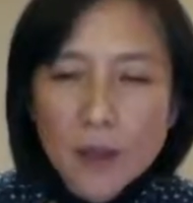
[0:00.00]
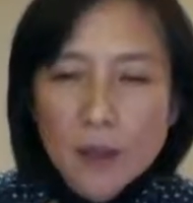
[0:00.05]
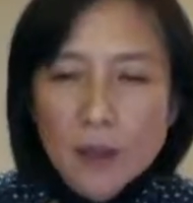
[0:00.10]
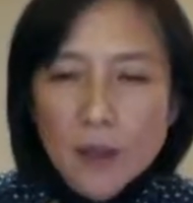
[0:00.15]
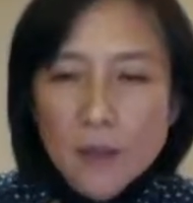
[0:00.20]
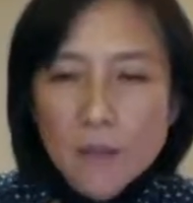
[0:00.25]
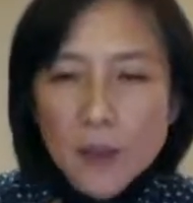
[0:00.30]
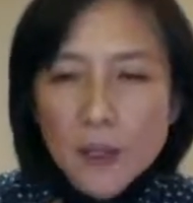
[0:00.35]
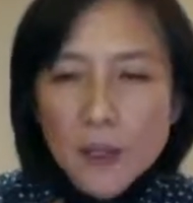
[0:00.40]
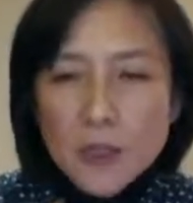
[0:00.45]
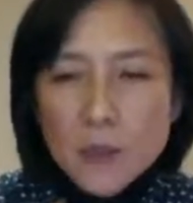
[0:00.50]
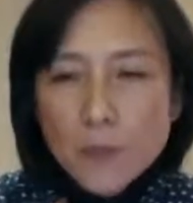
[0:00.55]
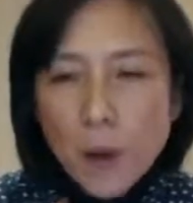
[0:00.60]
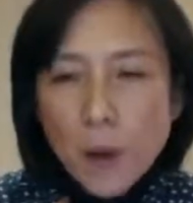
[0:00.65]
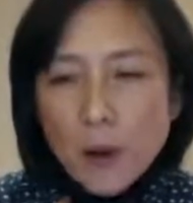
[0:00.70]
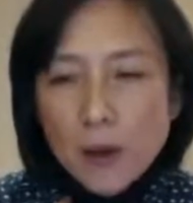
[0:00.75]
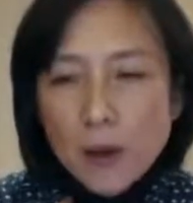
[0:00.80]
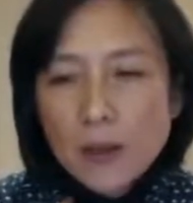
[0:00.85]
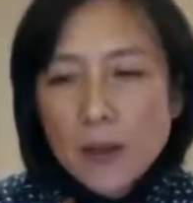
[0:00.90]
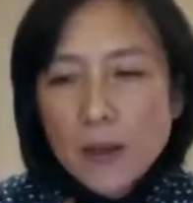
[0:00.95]
The bus
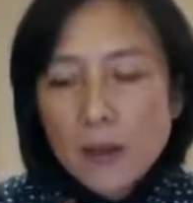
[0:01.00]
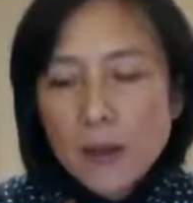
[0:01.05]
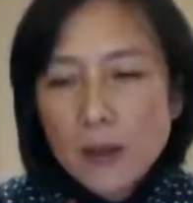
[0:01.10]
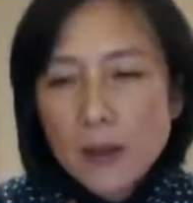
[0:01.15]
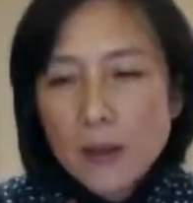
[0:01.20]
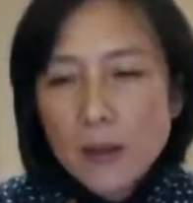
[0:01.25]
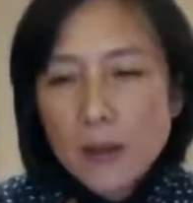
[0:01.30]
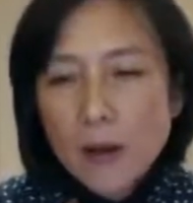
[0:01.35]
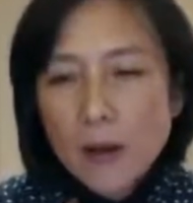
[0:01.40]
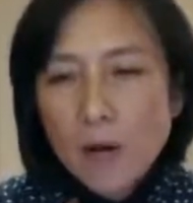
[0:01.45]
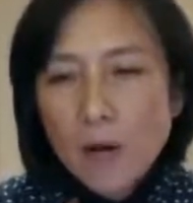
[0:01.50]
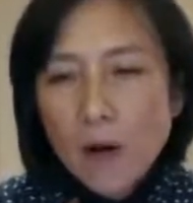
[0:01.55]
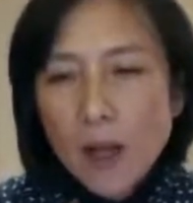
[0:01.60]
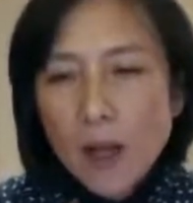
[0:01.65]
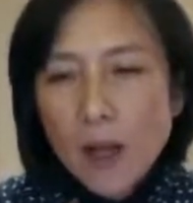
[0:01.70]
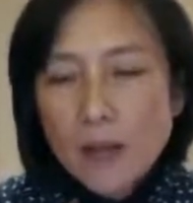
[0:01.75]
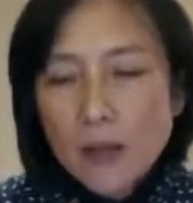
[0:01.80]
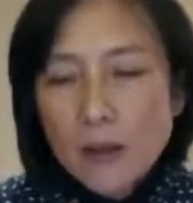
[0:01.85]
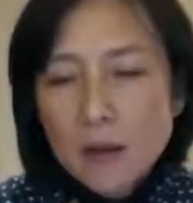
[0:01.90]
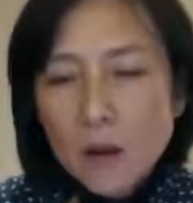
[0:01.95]
parking and
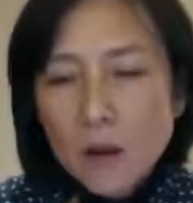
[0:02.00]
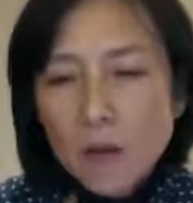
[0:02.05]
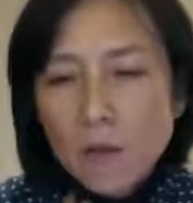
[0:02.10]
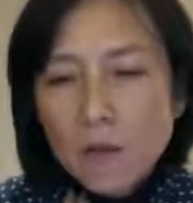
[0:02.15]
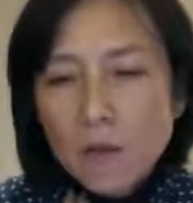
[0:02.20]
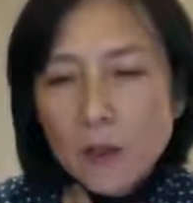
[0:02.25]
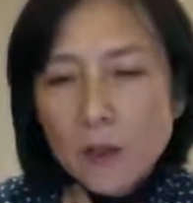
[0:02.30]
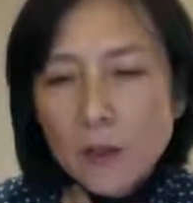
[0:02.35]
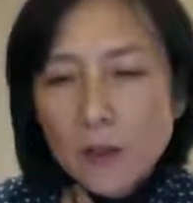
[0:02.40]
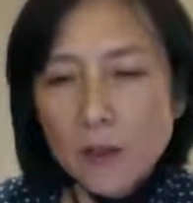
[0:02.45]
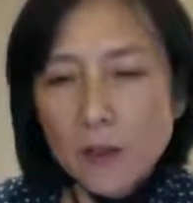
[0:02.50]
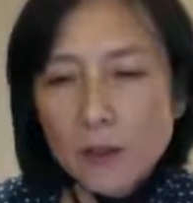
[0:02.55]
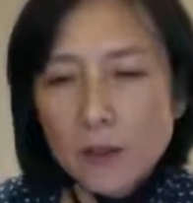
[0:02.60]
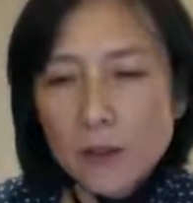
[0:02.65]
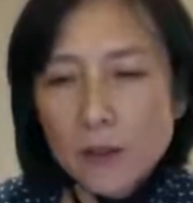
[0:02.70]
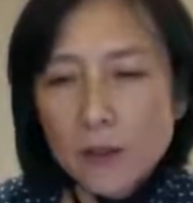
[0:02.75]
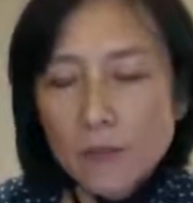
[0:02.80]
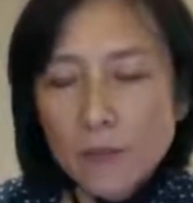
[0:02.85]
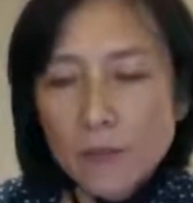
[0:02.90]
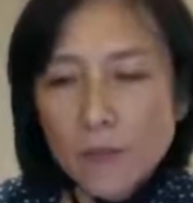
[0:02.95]
aquatic
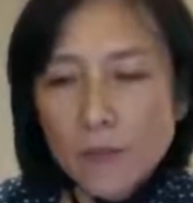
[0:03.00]
overlook.